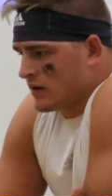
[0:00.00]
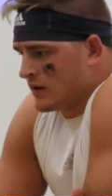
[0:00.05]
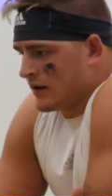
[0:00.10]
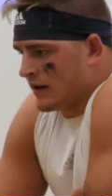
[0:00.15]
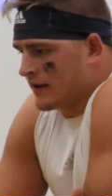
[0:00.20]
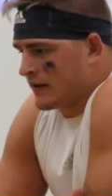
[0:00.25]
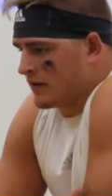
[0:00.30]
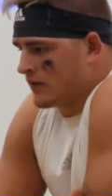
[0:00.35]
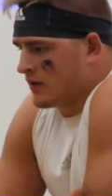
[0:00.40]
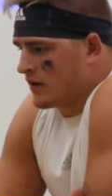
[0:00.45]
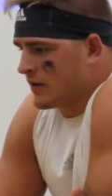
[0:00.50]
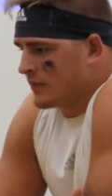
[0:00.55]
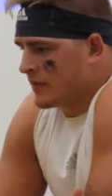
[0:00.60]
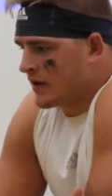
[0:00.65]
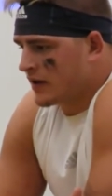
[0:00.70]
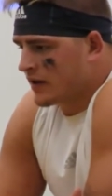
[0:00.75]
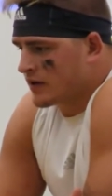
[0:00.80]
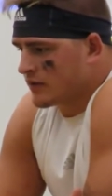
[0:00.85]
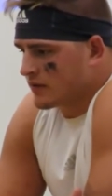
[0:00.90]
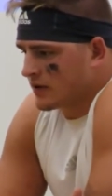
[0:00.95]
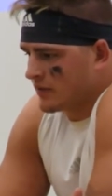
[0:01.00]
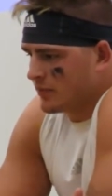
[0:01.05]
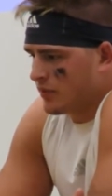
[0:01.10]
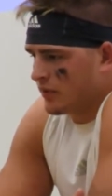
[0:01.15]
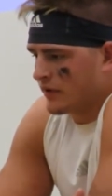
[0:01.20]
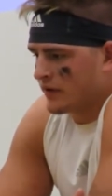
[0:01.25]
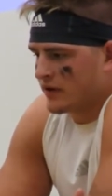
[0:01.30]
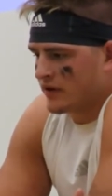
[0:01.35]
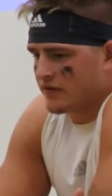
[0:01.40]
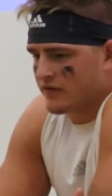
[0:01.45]
I don't know. I'm not going to really
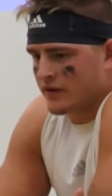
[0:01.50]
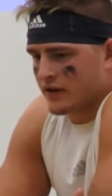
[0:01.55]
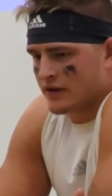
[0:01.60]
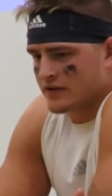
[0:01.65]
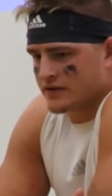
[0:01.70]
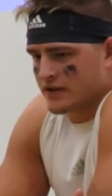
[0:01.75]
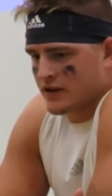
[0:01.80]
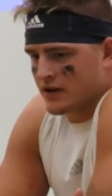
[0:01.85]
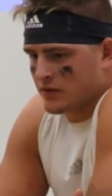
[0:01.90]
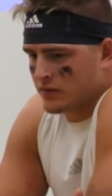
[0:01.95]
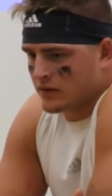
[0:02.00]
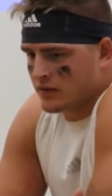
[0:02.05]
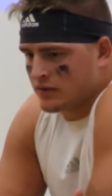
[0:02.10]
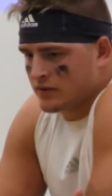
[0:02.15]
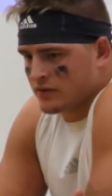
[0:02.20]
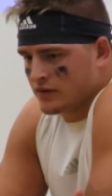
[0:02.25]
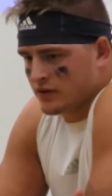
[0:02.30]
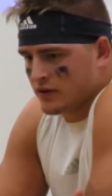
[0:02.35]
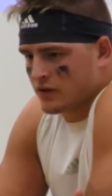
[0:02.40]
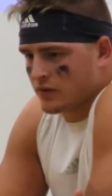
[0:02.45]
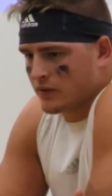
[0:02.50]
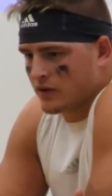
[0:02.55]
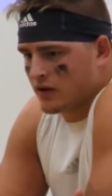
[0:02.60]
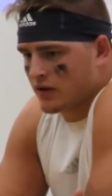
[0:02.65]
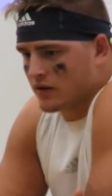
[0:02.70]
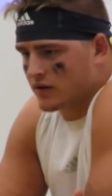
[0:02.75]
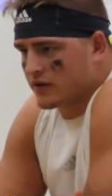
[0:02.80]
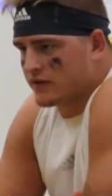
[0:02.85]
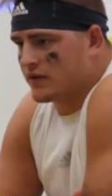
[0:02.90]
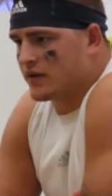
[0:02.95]
point fingers at anyone. You know, we
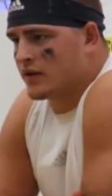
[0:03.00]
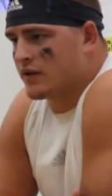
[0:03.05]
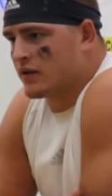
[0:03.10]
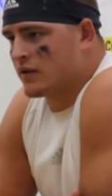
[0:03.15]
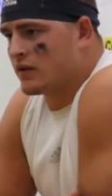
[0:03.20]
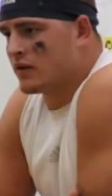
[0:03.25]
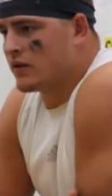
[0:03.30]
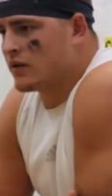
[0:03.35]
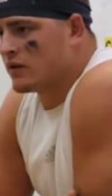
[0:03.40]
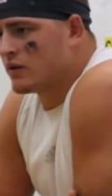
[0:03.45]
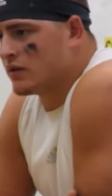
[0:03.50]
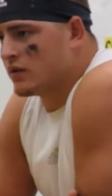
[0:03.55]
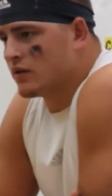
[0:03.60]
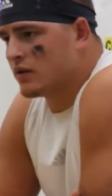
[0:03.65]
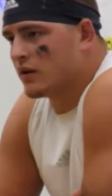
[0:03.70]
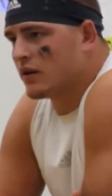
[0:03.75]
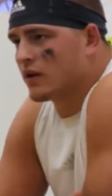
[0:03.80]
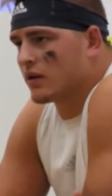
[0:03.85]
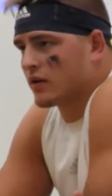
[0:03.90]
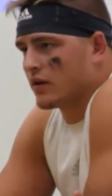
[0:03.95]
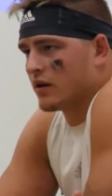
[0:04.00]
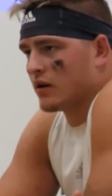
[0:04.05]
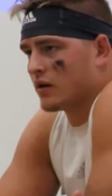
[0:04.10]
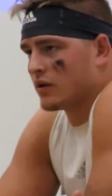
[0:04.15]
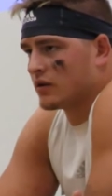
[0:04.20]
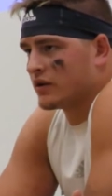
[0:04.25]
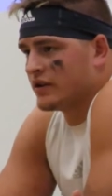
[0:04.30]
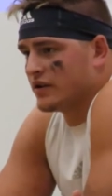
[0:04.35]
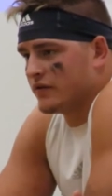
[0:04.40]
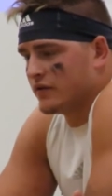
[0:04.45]
all could have done our,
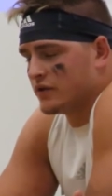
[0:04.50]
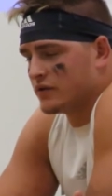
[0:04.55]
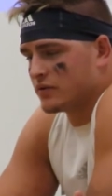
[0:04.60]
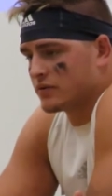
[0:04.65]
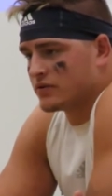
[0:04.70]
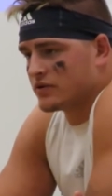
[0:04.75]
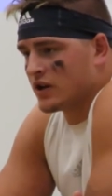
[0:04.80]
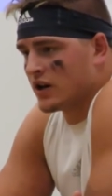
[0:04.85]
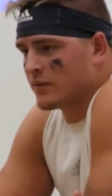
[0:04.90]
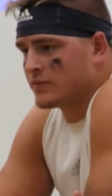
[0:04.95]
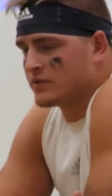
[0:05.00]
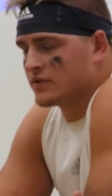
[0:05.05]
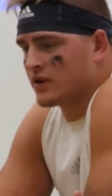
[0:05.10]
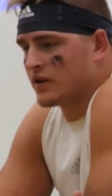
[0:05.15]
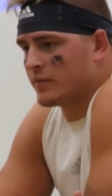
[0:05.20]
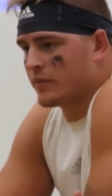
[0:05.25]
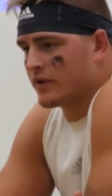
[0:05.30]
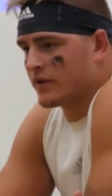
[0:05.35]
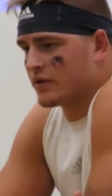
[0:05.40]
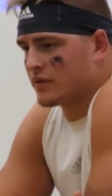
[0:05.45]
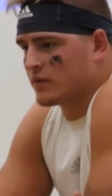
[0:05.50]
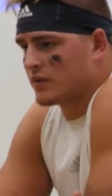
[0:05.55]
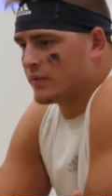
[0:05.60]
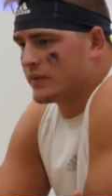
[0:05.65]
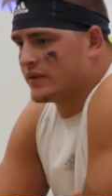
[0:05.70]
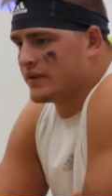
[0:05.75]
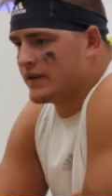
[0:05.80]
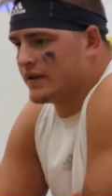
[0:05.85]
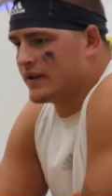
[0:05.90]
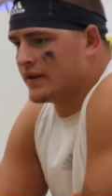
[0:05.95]
our individual jobs a lot better than what
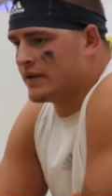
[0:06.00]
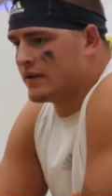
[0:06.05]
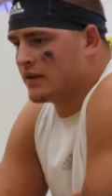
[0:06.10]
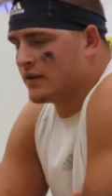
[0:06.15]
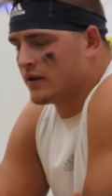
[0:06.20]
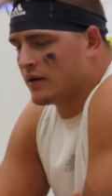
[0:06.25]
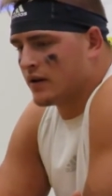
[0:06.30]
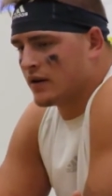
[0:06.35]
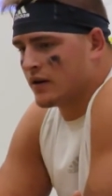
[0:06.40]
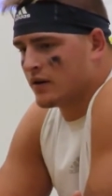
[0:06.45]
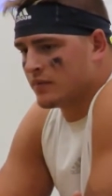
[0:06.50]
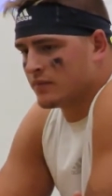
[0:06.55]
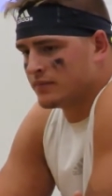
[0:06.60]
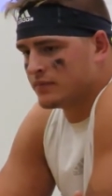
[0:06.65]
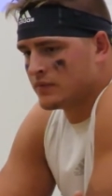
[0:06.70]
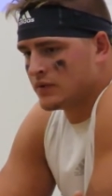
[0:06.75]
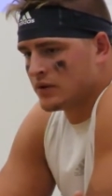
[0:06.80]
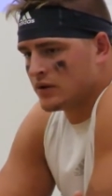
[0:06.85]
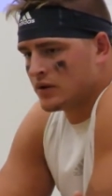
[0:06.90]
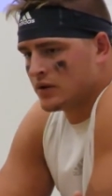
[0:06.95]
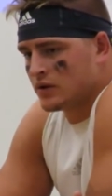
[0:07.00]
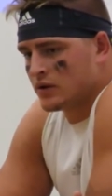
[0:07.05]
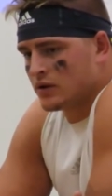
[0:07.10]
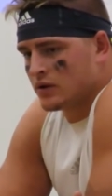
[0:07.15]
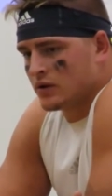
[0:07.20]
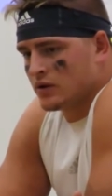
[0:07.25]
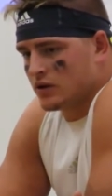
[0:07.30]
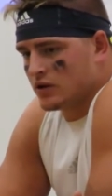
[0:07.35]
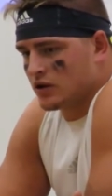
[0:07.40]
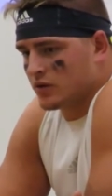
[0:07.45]
we did. Um,
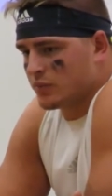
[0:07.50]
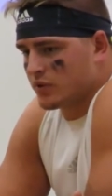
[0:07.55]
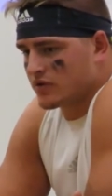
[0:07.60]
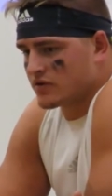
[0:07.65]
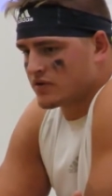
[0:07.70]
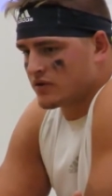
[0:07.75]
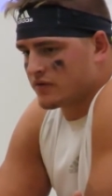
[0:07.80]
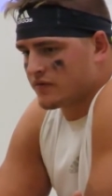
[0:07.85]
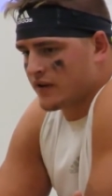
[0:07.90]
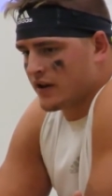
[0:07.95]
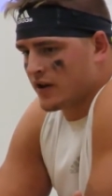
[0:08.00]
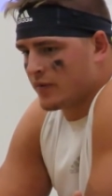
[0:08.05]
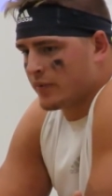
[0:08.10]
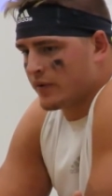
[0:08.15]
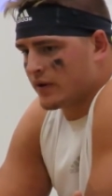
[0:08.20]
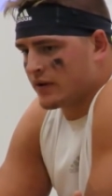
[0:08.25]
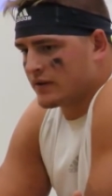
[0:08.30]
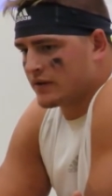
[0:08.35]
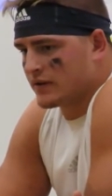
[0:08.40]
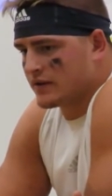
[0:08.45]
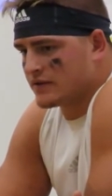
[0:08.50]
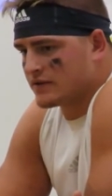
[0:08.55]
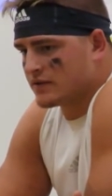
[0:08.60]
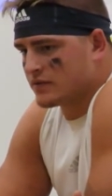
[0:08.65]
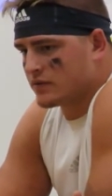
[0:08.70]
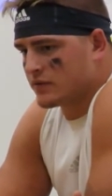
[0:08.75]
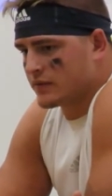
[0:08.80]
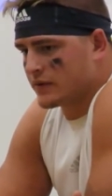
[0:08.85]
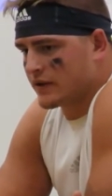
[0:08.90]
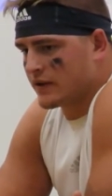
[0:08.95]
you know, personal foul penalties,
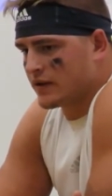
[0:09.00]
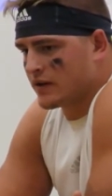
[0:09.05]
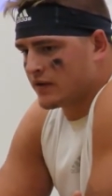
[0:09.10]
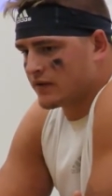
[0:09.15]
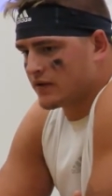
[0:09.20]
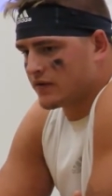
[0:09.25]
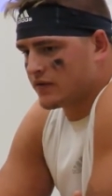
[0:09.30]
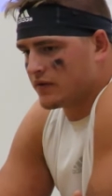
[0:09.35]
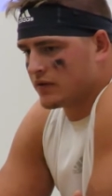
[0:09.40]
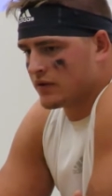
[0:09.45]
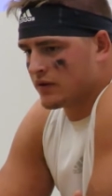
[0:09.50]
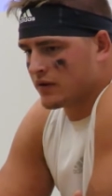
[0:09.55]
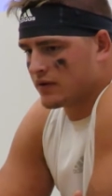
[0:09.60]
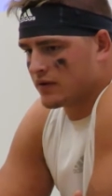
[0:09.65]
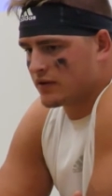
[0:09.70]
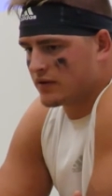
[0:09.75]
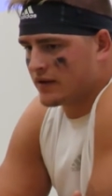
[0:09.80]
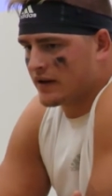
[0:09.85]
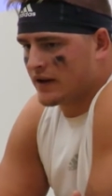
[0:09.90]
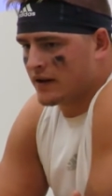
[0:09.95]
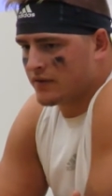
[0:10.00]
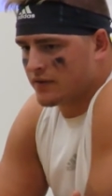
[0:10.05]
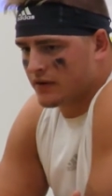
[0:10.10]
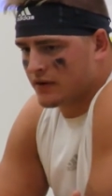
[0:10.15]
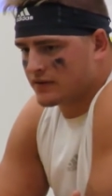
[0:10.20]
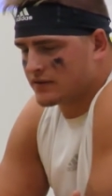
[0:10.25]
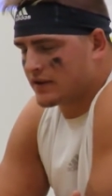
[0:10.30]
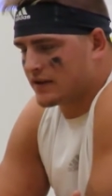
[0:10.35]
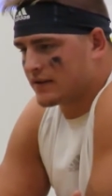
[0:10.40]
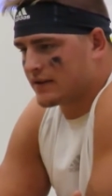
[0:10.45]
when you are getting out the field on third down,
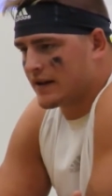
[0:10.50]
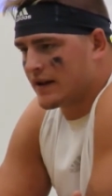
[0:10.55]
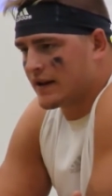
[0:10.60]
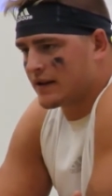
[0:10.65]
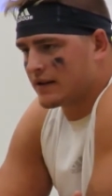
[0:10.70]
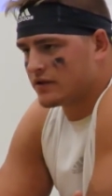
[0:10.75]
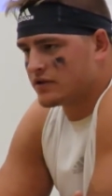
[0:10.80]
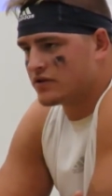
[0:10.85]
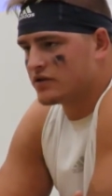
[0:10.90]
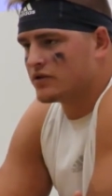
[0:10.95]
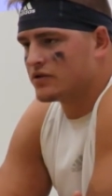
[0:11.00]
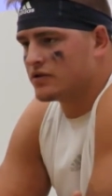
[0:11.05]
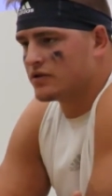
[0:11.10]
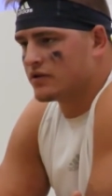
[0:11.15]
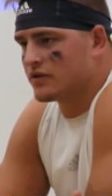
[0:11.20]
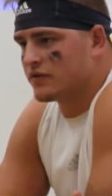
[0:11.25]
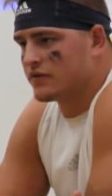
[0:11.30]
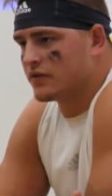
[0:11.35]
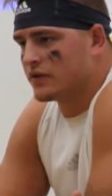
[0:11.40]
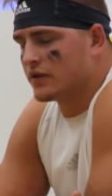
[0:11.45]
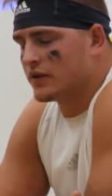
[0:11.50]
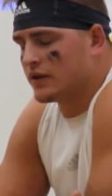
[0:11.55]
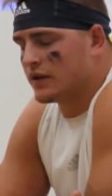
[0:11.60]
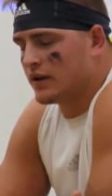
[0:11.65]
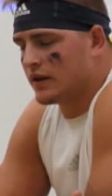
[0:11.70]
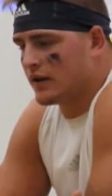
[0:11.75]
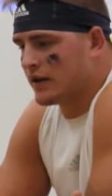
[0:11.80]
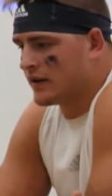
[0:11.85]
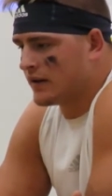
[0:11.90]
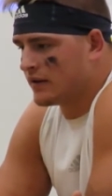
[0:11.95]
things like that. We shoot you in the foot,
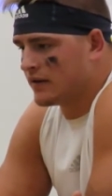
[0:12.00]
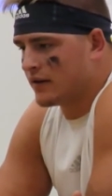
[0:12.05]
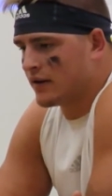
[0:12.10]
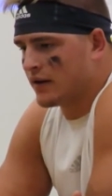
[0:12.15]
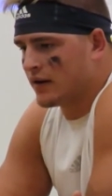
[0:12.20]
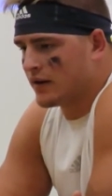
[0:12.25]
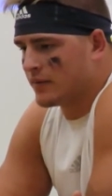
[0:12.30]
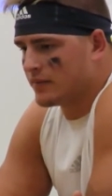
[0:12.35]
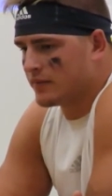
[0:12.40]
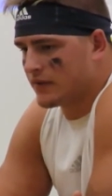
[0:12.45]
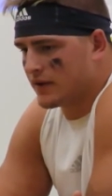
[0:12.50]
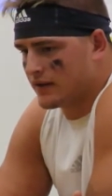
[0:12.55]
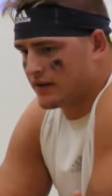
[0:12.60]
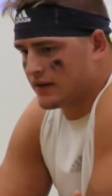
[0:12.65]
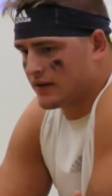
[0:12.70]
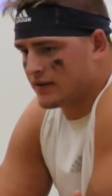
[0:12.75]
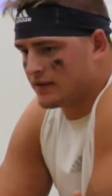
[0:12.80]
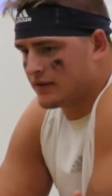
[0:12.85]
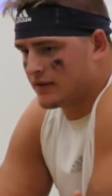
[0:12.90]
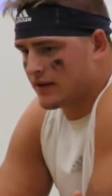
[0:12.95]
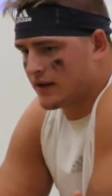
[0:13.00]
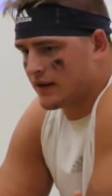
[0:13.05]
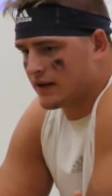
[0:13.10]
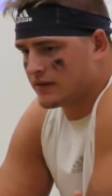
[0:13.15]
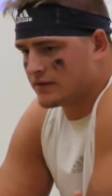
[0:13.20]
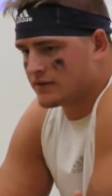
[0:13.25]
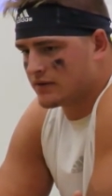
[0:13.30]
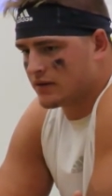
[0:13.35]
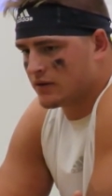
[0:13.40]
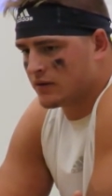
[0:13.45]
and um, they did today.
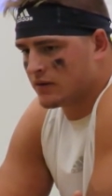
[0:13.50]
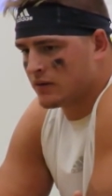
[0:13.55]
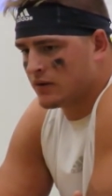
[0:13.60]
So